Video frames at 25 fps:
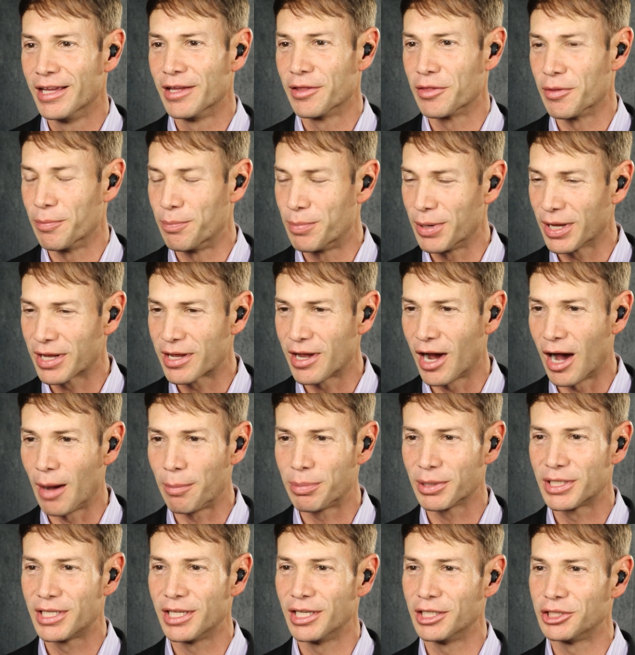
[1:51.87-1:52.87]
It's a big
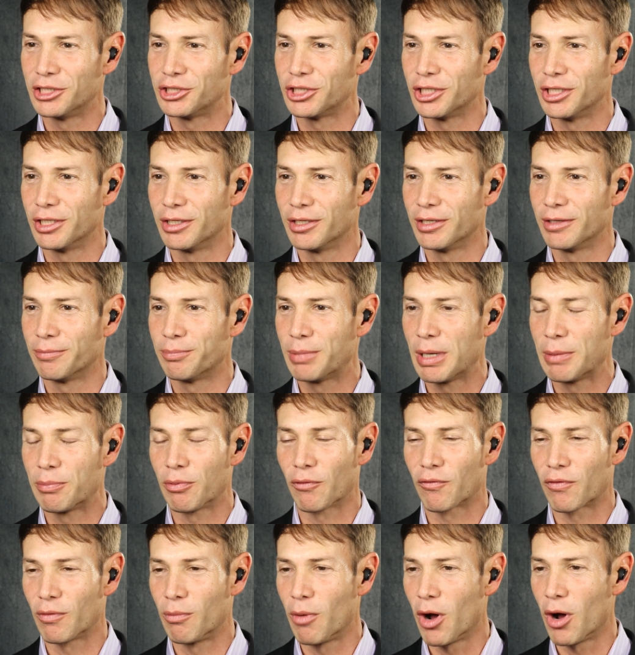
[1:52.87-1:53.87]
competition.
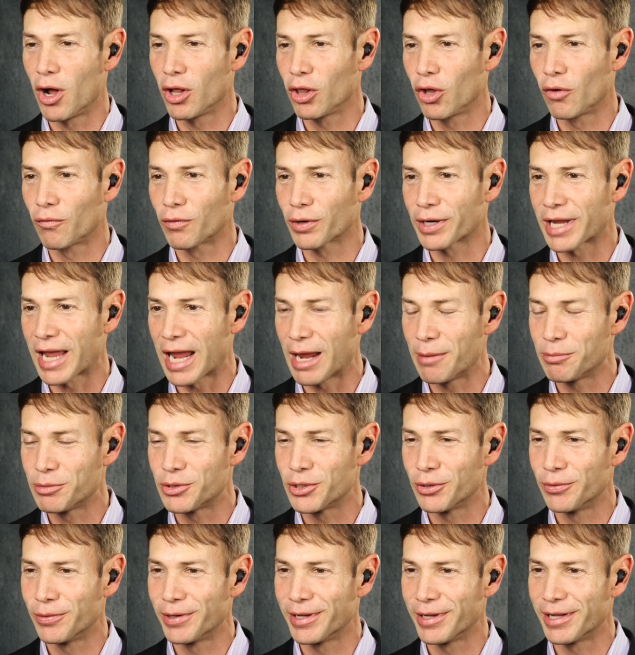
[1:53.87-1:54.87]
People from all over came
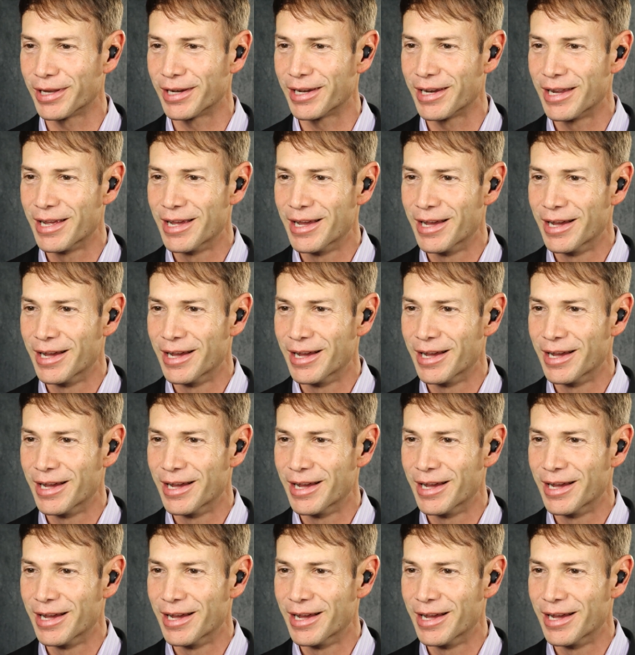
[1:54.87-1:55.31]
to it.